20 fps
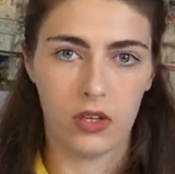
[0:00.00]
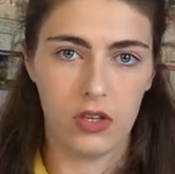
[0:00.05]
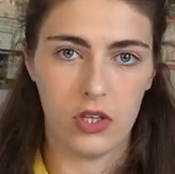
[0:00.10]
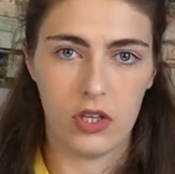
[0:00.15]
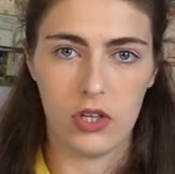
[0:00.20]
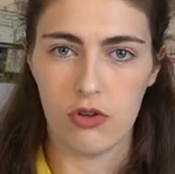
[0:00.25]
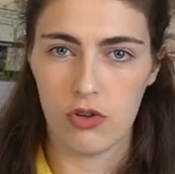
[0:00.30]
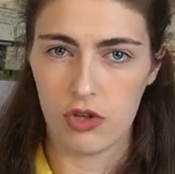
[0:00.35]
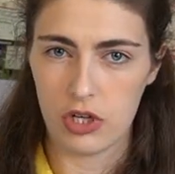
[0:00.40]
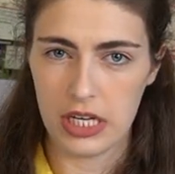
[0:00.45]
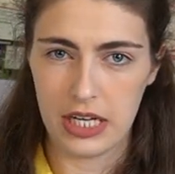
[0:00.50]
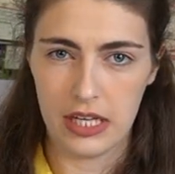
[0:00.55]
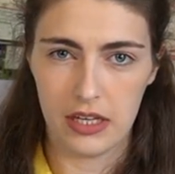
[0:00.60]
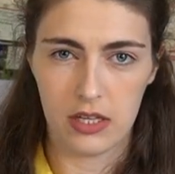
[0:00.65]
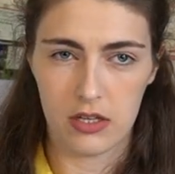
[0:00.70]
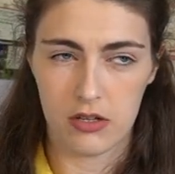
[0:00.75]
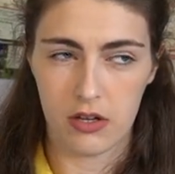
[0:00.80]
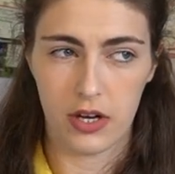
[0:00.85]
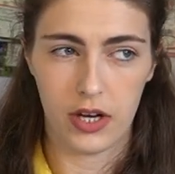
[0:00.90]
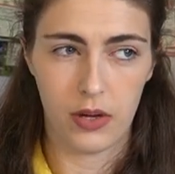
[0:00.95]
Usually
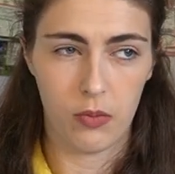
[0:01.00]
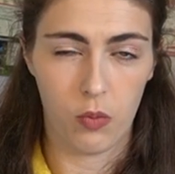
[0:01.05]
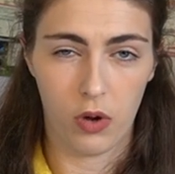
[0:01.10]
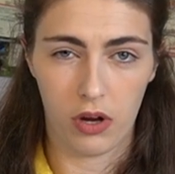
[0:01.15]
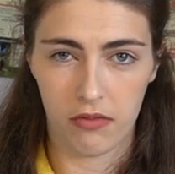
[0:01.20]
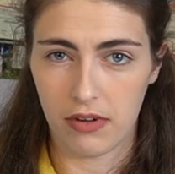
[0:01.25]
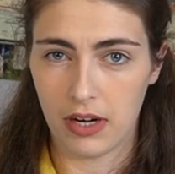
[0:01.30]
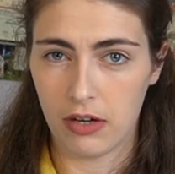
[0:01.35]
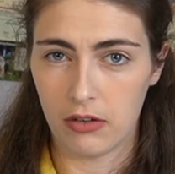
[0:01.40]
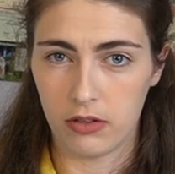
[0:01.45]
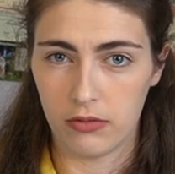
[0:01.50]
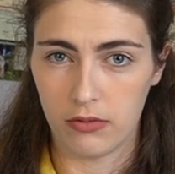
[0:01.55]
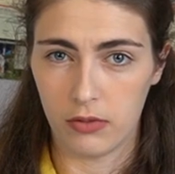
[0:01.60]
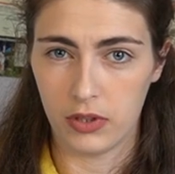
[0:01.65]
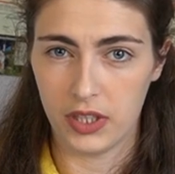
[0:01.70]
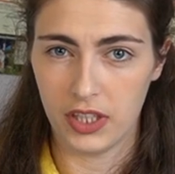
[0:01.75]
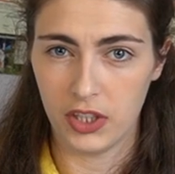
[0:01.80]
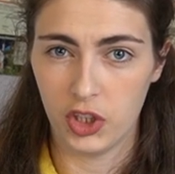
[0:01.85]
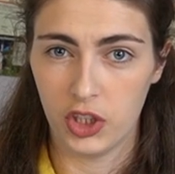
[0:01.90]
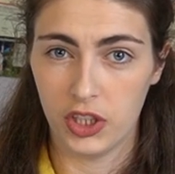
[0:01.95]
there's only one round of
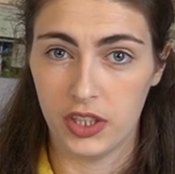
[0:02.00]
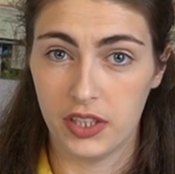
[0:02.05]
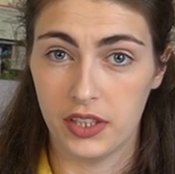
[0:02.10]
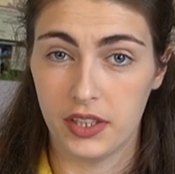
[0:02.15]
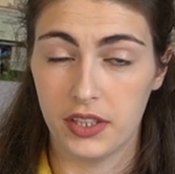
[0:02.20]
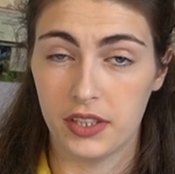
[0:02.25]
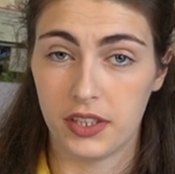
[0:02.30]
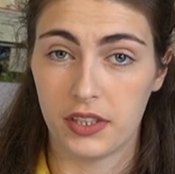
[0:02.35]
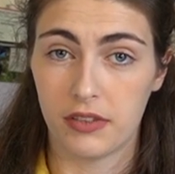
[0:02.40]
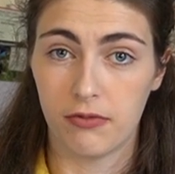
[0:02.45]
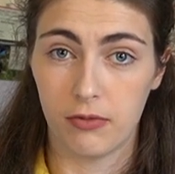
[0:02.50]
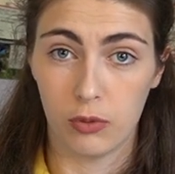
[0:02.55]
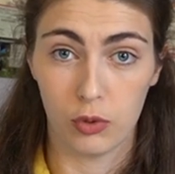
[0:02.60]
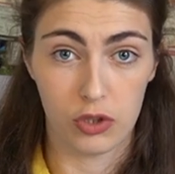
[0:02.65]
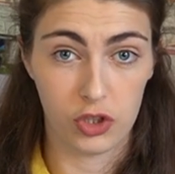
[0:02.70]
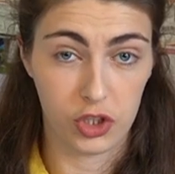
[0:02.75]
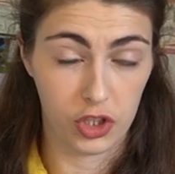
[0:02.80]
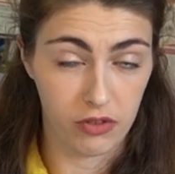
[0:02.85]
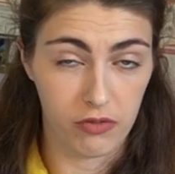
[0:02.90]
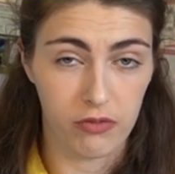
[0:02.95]
auditions for
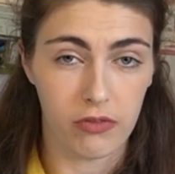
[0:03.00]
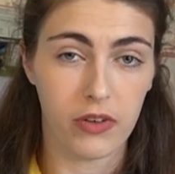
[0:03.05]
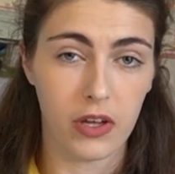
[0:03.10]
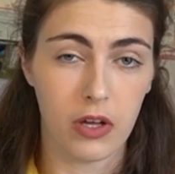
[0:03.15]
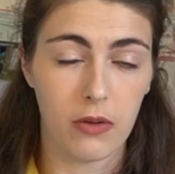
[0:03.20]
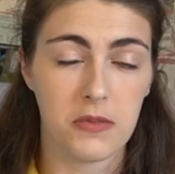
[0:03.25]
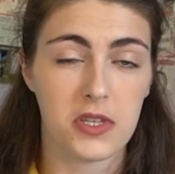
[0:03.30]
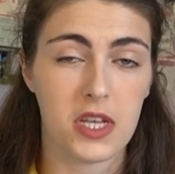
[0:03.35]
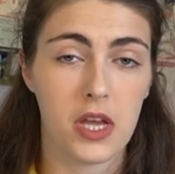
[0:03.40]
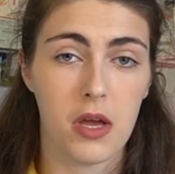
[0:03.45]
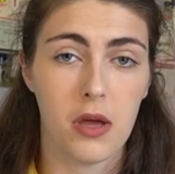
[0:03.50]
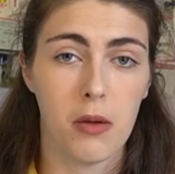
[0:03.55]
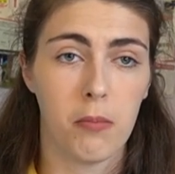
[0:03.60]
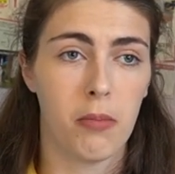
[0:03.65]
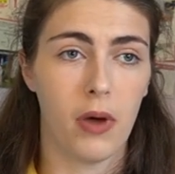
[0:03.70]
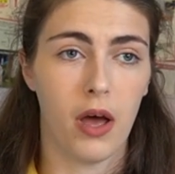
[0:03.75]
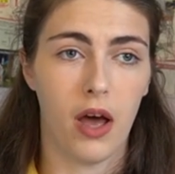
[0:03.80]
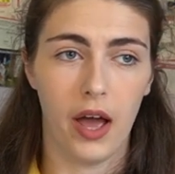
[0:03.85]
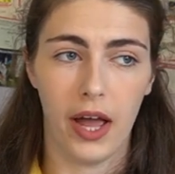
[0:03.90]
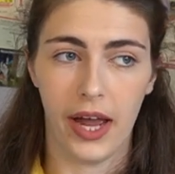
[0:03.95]
student films,
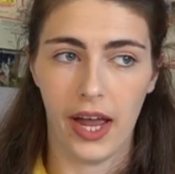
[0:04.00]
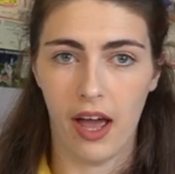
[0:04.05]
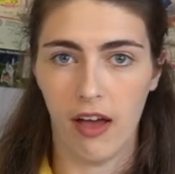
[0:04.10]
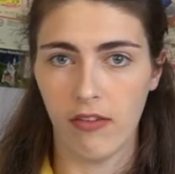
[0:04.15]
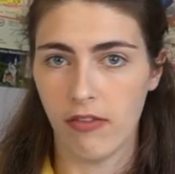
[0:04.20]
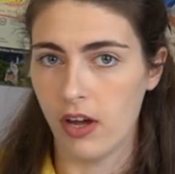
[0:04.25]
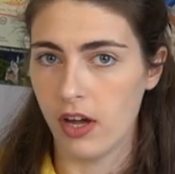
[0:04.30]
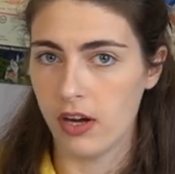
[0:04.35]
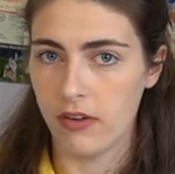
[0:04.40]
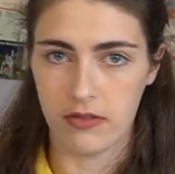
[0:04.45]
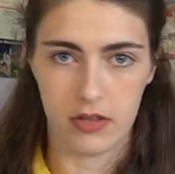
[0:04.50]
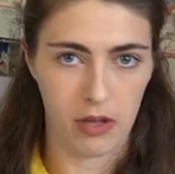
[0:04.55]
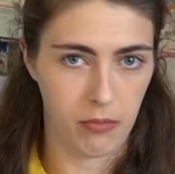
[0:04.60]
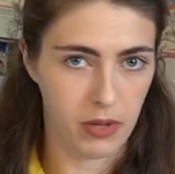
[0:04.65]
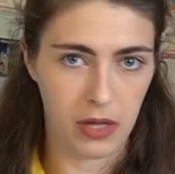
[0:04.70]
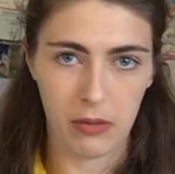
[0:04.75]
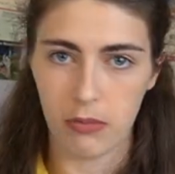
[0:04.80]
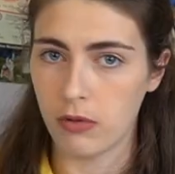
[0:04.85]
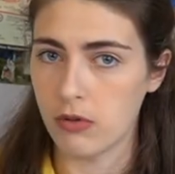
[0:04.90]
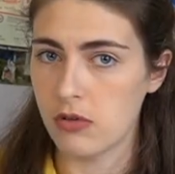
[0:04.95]
but I have heard of some
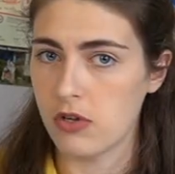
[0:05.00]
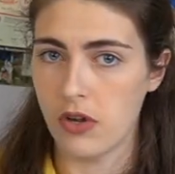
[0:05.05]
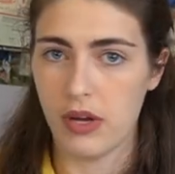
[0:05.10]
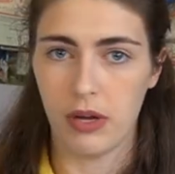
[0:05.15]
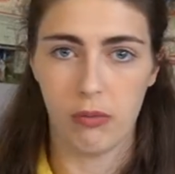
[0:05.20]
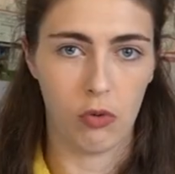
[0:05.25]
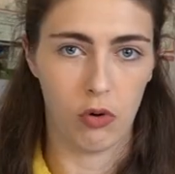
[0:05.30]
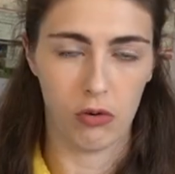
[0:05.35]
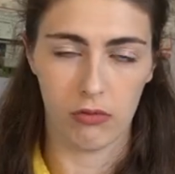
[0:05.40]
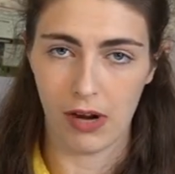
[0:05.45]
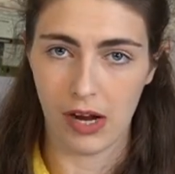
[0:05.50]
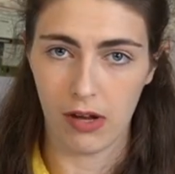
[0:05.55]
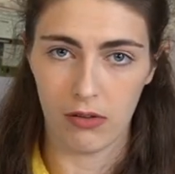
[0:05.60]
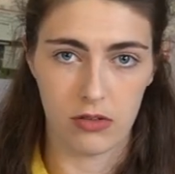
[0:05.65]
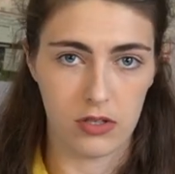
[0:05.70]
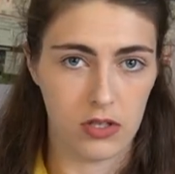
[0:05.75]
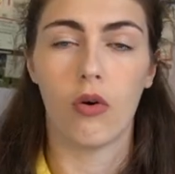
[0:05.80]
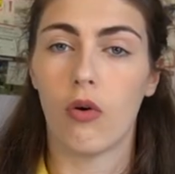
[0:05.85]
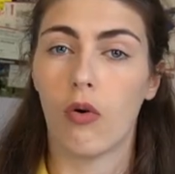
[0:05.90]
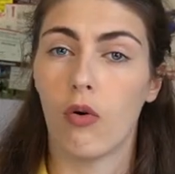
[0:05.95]
people doing more
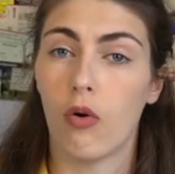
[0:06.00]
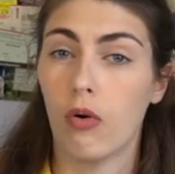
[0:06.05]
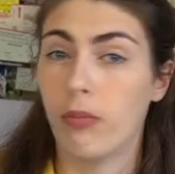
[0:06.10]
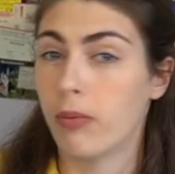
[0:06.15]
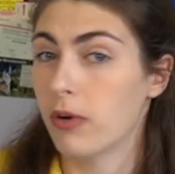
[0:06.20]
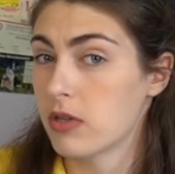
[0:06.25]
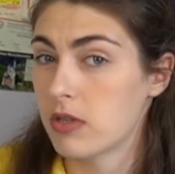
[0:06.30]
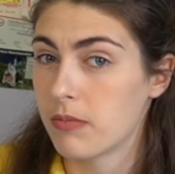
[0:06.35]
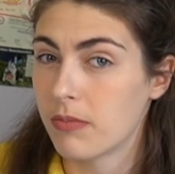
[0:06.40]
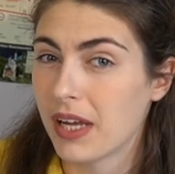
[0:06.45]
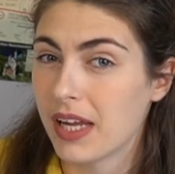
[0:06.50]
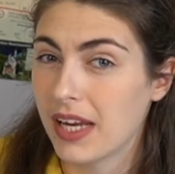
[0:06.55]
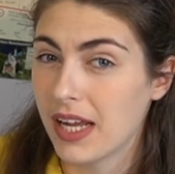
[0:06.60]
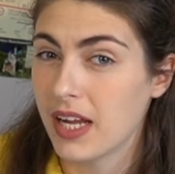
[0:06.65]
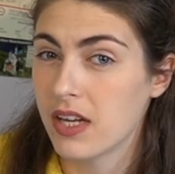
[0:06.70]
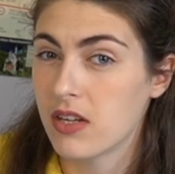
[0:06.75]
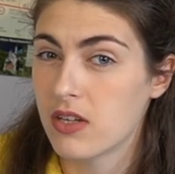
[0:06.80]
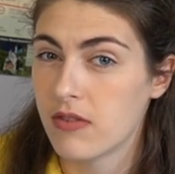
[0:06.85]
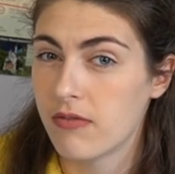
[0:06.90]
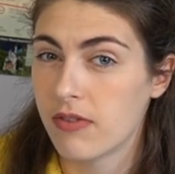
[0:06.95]
rounds or possibly an
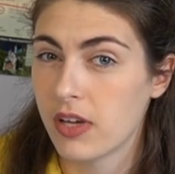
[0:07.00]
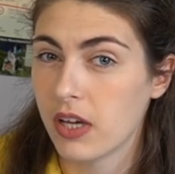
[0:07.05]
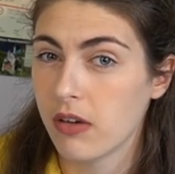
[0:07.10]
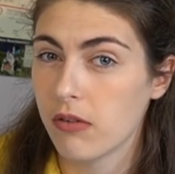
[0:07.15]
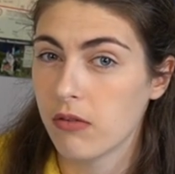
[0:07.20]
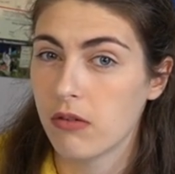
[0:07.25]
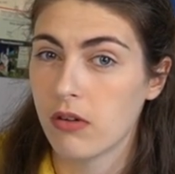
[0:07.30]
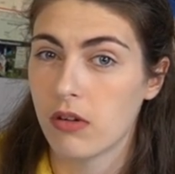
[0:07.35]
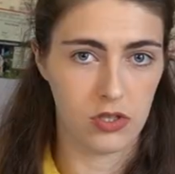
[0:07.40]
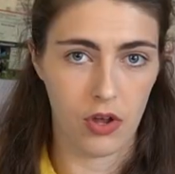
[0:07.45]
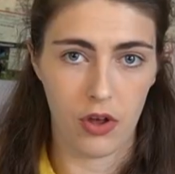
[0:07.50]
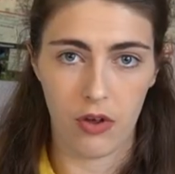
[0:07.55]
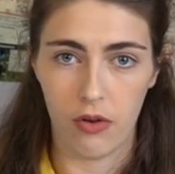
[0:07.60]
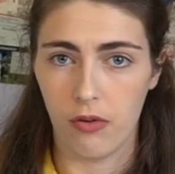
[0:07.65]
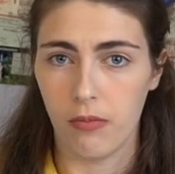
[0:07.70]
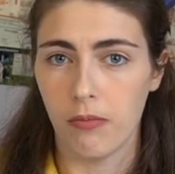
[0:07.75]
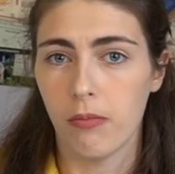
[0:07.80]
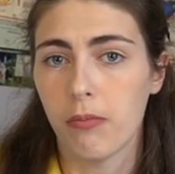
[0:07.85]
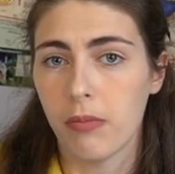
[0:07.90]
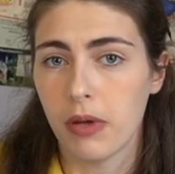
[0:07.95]
interview,
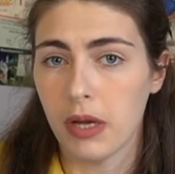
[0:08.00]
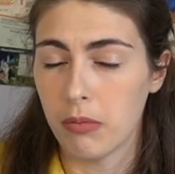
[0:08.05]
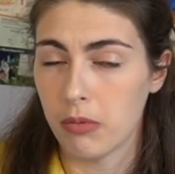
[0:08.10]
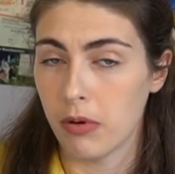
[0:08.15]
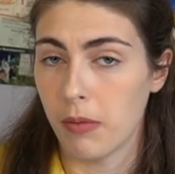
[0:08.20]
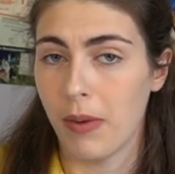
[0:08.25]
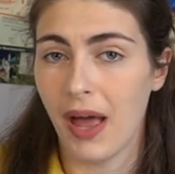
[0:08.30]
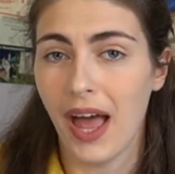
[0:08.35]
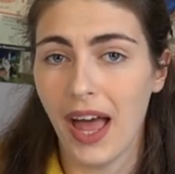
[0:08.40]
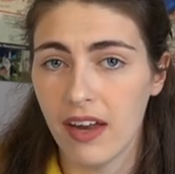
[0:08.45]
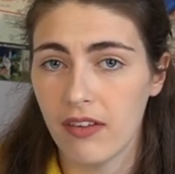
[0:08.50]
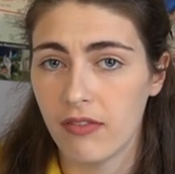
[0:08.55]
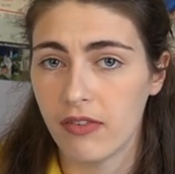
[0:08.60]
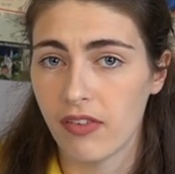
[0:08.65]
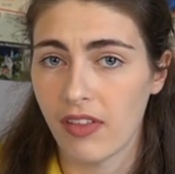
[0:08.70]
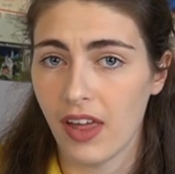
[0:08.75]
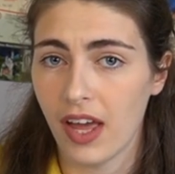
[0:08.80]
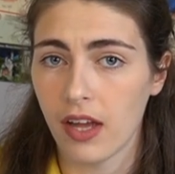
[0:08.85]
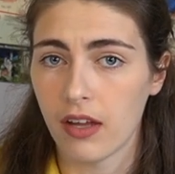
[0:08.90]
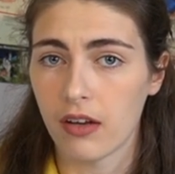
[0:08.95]
so be prepared
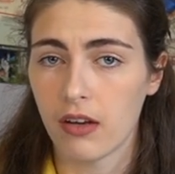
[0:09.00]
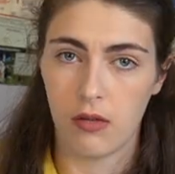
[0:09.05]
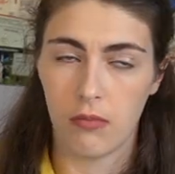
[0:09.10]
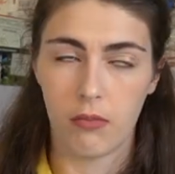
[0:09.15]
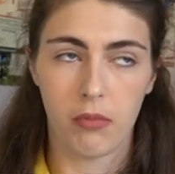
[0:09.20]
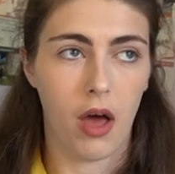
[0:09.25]
for that.